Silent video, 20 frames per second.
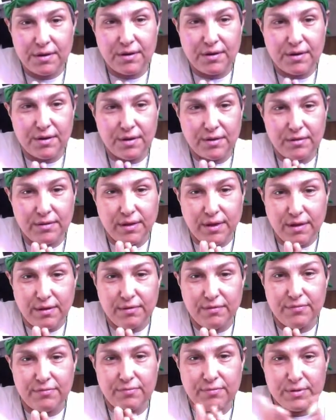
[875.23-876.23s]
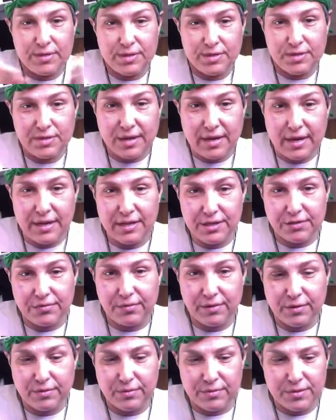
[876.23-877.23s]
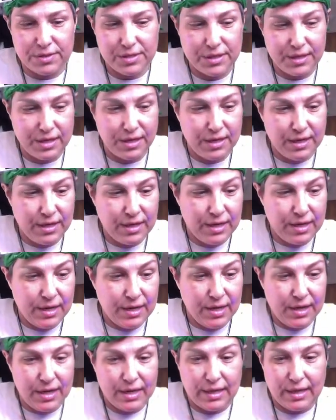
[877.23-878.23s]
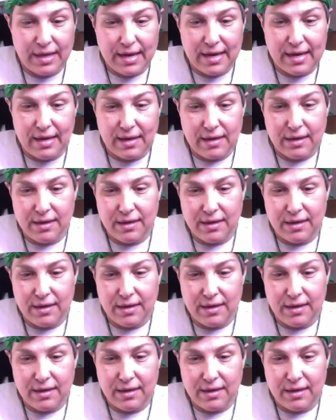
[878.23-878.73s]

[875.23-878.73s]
are love, which is the highest frequency, and that